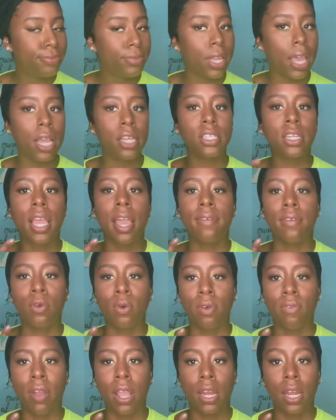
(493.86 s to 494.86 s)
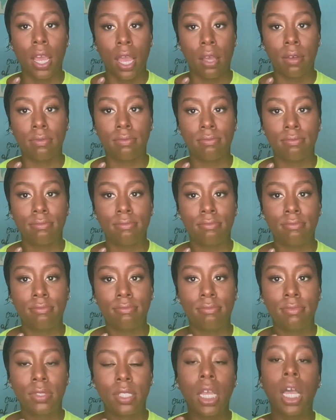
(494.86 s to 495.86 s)
I actually have it on right now
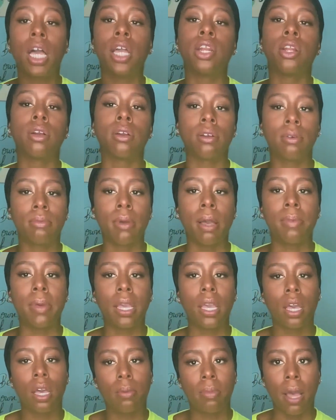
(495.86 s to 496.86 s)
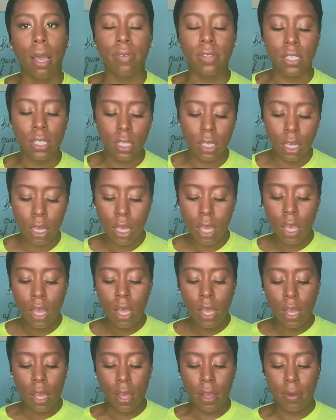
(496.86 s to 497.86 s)
under my makeup, obviously,
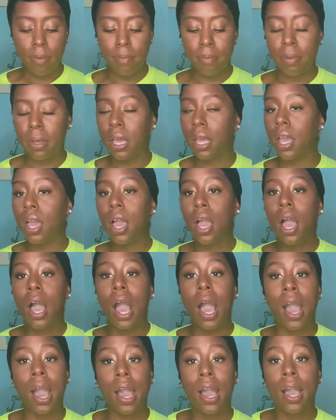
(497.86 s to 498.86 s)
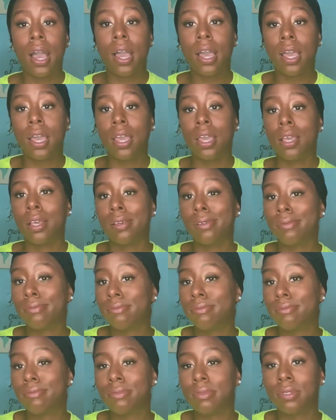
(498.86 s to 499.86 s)
but I
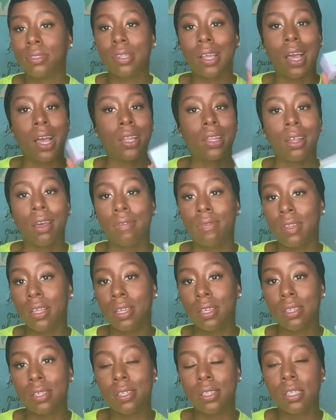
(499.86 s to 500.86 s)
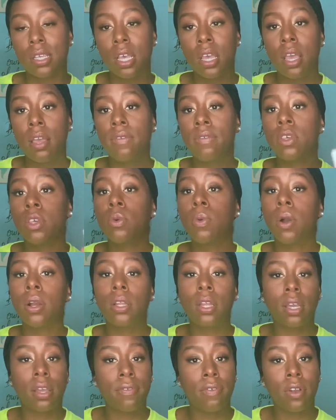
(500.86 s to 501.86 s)
love this. You are
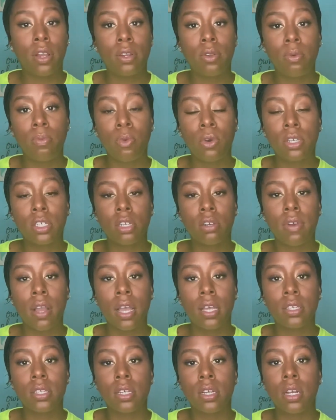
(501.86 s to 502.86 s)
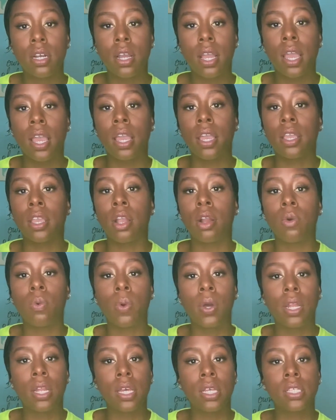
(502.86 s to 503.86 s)
looking for a new moisturizer and you're
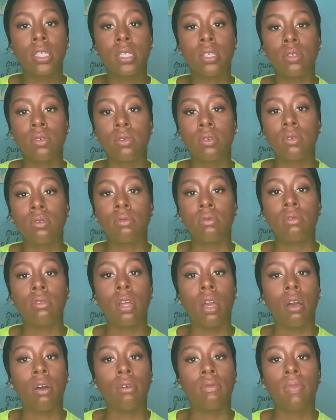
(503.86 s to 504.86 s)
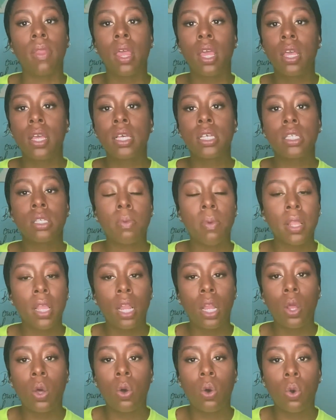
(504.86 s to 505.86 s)
willing to, you know, spend a
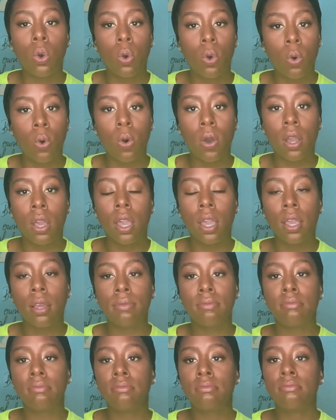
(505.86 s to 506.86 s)
little coin,